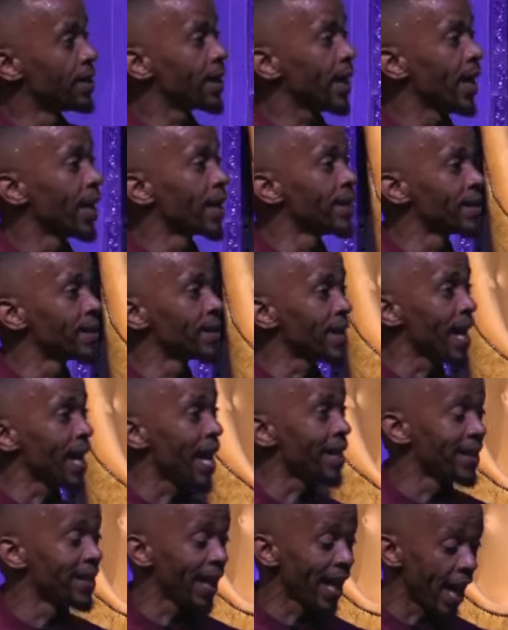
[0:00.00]
a
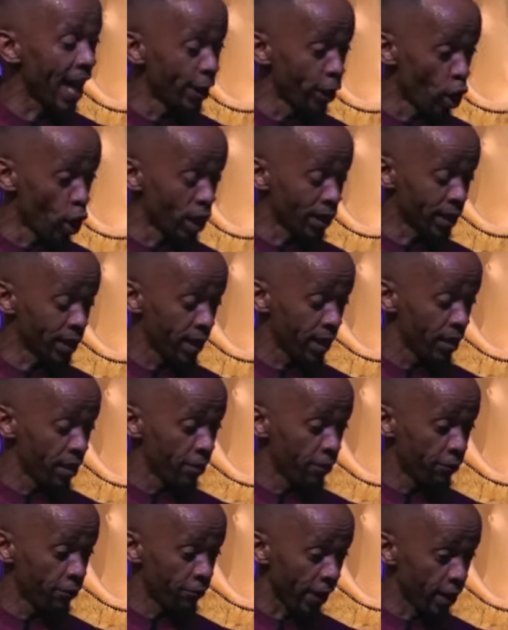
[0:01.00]
result, they are not
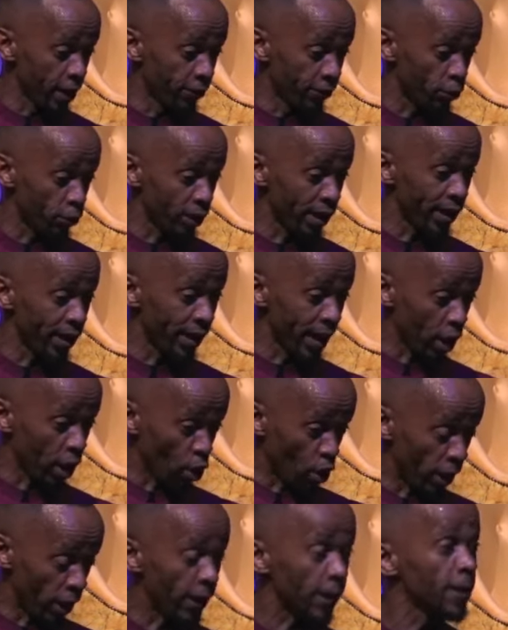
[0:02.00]
faithful in their
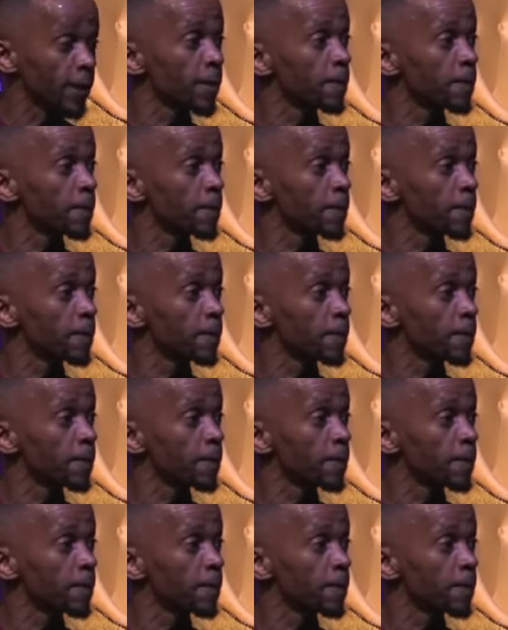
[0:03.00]
calling.